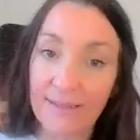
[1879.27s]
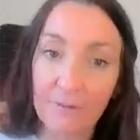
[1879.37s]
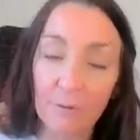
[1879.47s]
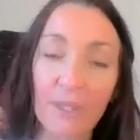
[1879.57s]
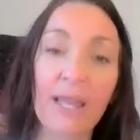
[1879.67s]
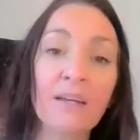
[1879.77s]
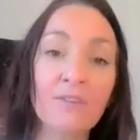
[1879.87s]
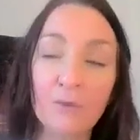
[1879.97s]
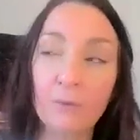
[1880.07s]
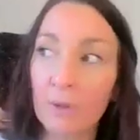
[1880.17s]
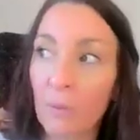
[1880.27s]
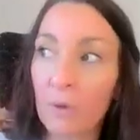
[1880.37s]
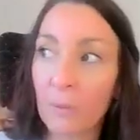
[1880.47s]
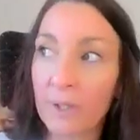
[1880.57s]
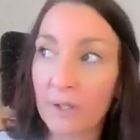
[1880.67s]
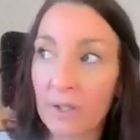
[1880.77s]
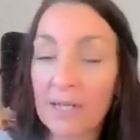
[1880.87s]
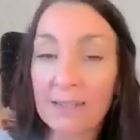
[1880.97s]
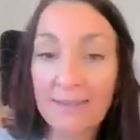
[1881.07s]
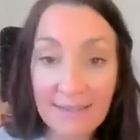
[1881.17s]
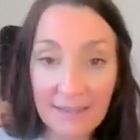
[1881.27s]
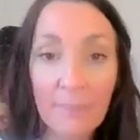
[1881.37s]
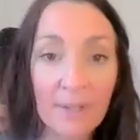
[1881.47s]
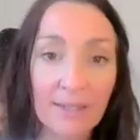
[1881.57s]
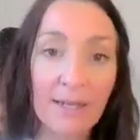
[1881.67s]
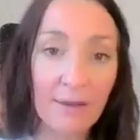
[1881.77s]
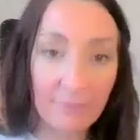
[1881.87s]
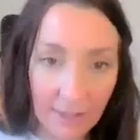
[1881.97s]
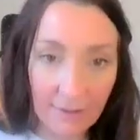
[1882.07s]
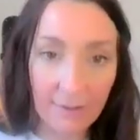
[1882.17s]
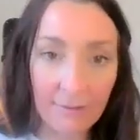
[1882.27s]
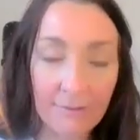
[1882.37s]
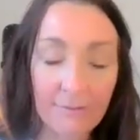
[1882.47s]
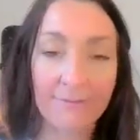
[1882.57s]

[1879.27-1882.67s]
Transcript: And if we can't do it while we're sleeping down here,